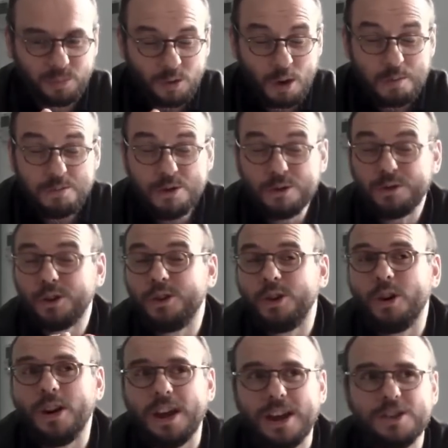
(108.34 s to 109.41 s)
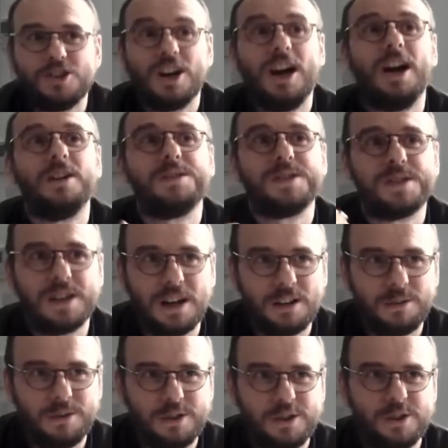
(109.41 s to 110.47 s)
move the knowledge outside of
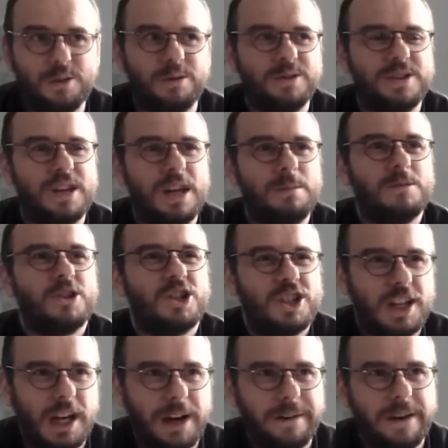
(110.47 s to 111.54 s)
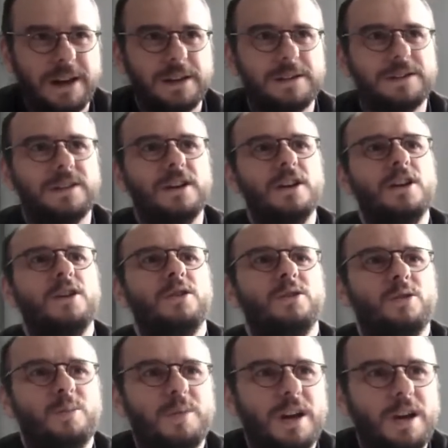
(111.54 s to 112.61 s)
the digital team, share it
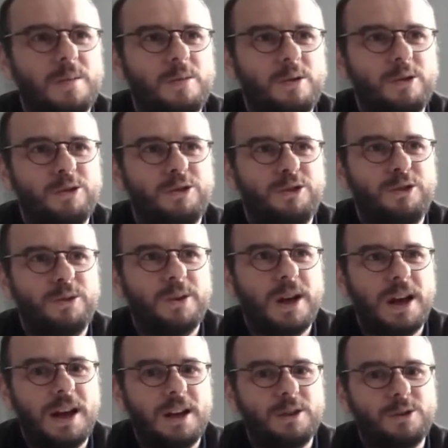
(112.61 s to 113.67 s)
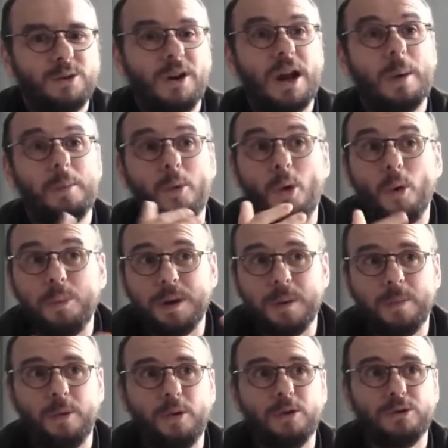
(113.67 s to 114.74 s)
to be able to allow more
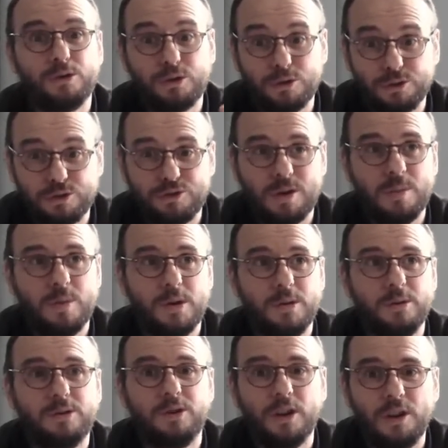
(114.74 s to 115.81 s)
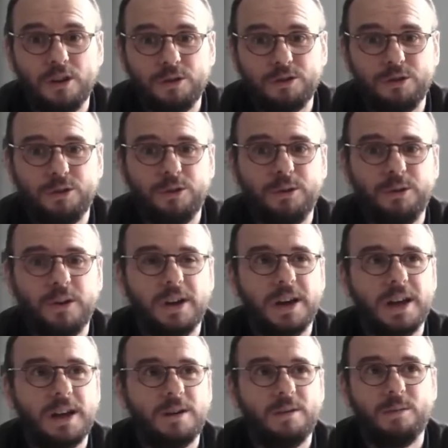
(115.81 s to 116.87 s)
people to contribute to
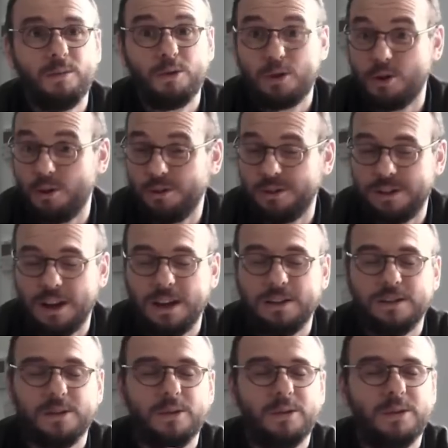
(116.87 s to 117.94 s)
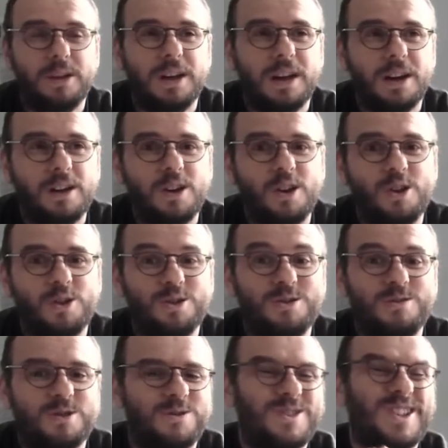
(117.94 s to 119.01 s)
the content or the
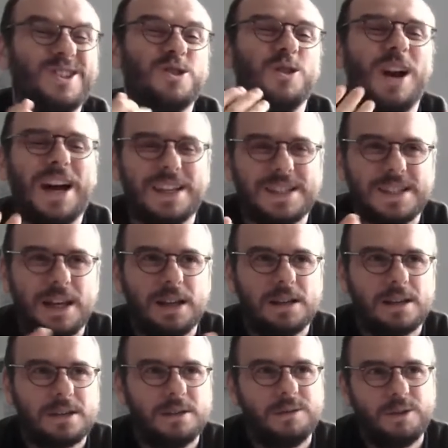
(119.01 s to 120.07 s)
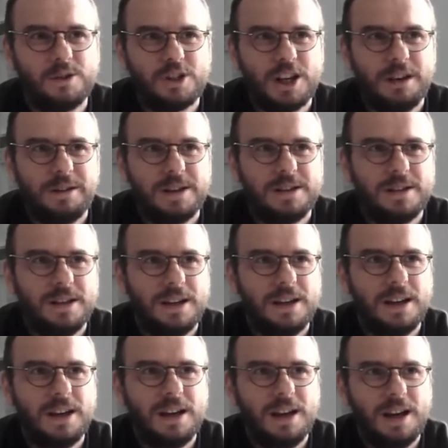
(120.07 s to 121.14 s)
sort of digital assets of the charity.
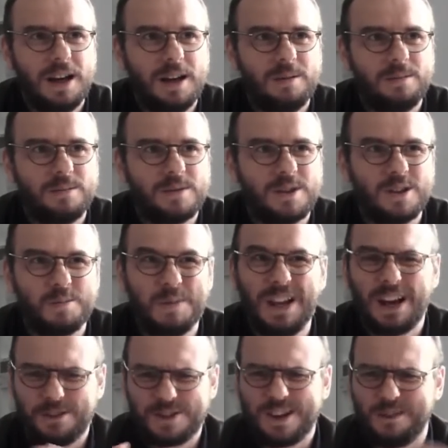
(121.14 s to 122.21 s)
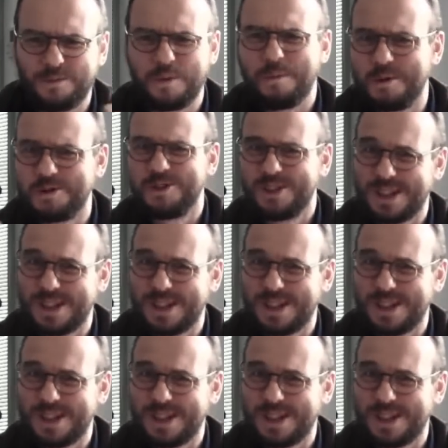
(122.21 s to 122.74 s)
Sounds a bit like self-promotion because